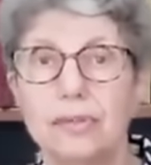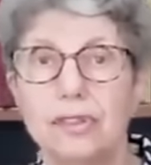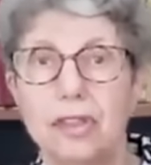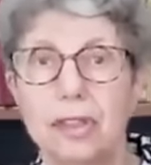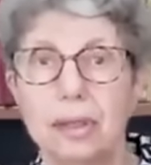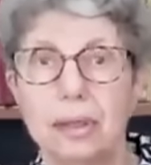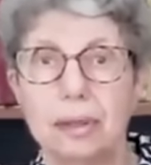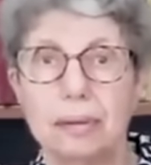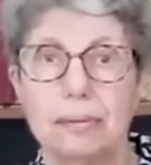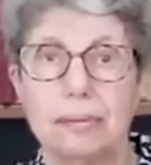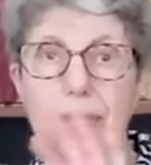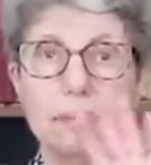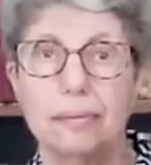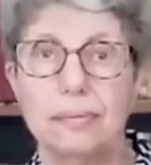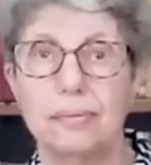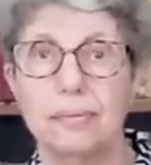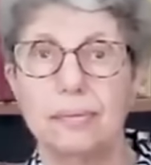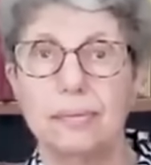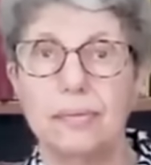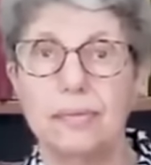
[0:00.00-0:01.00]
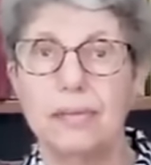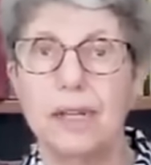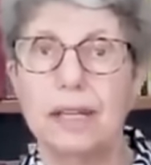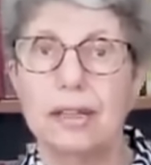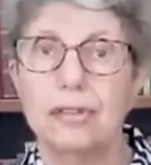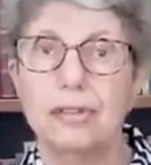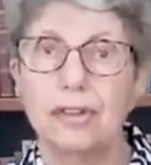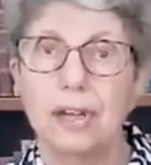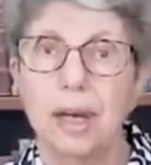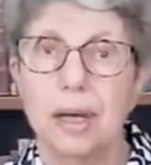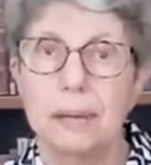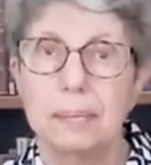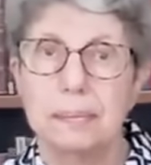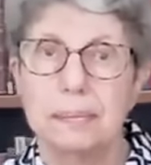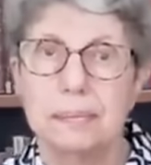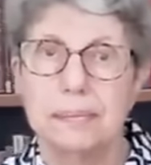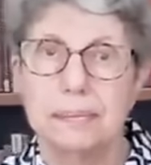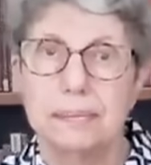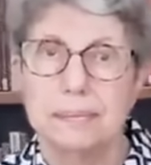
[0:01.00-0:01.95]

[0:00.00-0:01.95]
till next time.